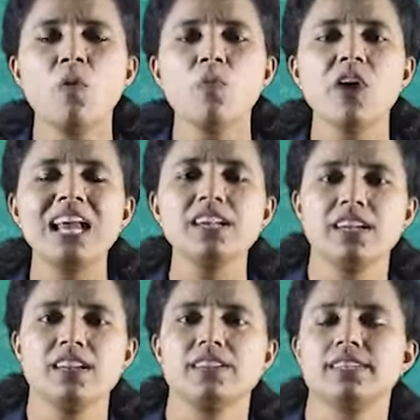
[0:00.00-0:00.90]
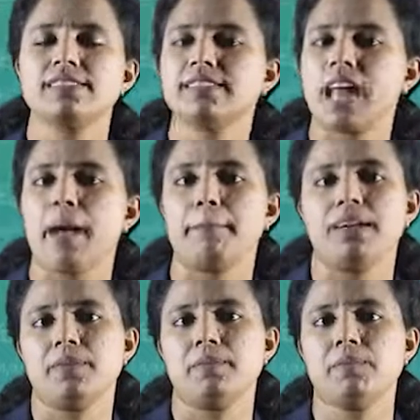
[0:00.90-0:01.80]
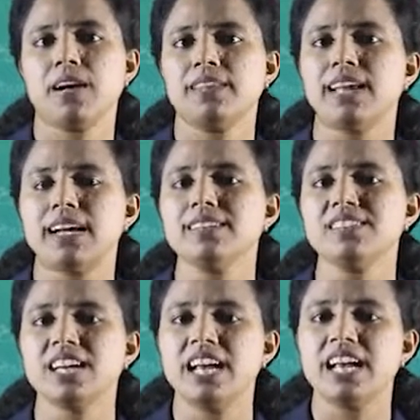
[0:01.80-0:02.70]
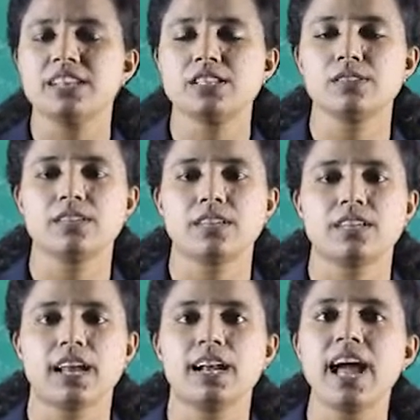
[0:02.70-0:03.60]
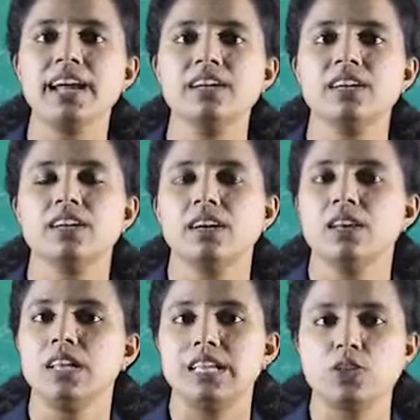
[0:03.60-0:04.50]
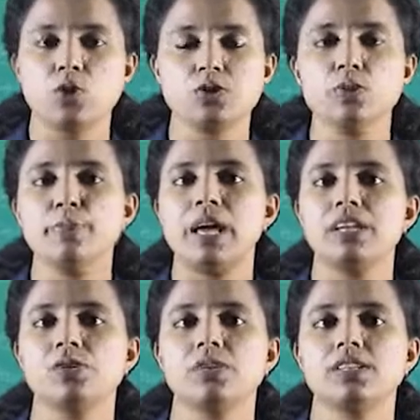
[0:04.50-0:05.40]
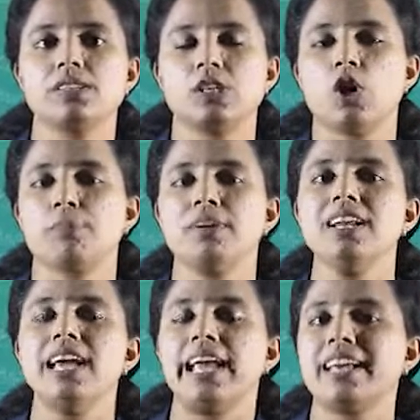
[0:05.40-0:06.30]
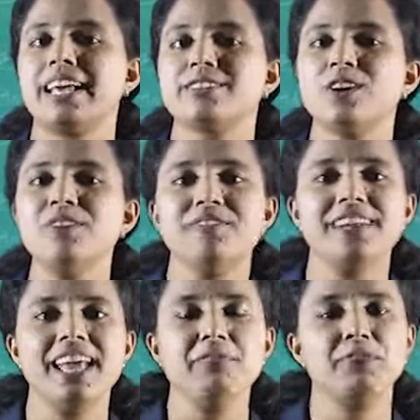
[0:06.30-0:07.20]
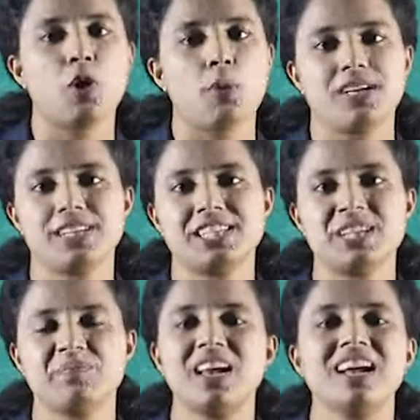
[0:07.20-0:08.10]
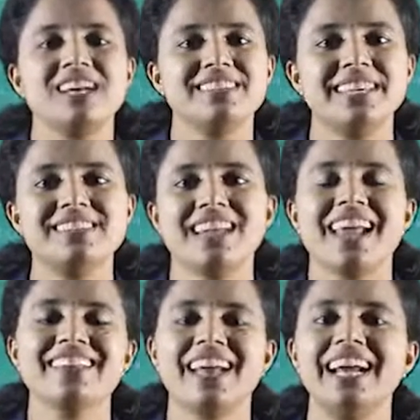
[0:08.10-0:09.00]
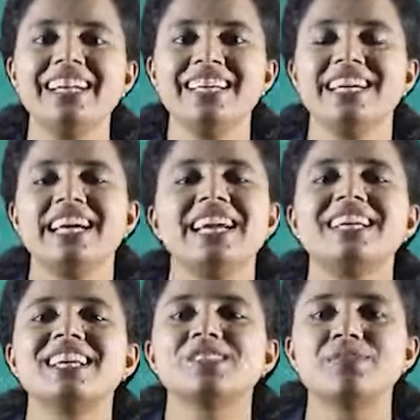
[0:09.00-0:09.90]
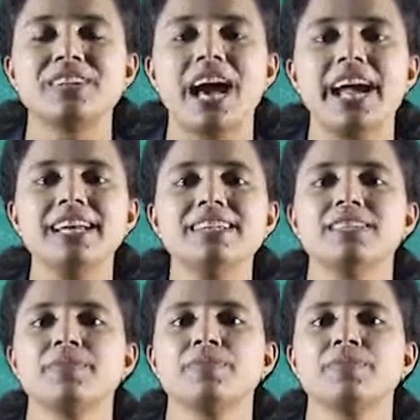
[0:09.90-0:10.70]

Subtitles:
When does this happen? That is, the sunlight is also bent towards the normal in case of day phenomena. Just like that, in case of night,